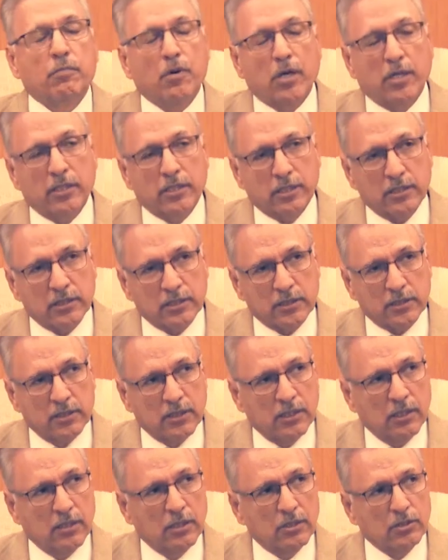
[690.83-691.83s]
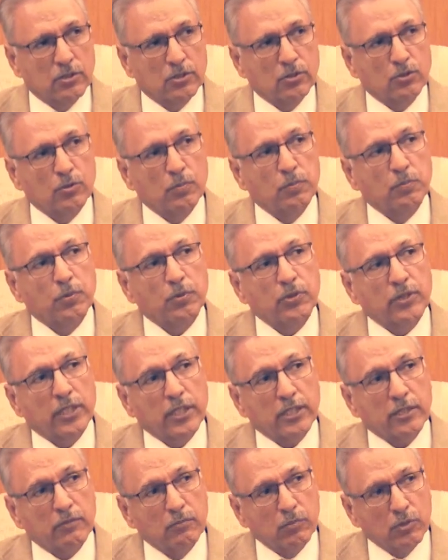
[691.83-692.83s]
politics, to
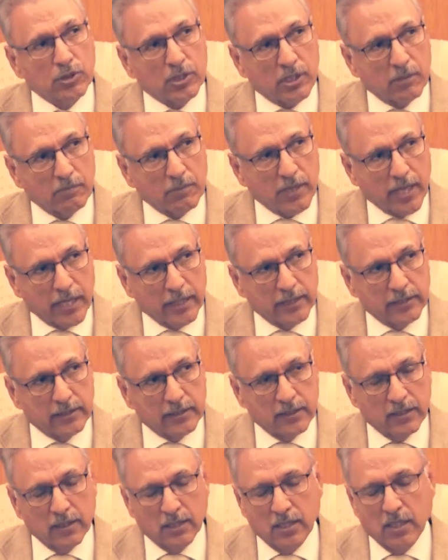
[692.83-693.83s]
protect Muslim rights.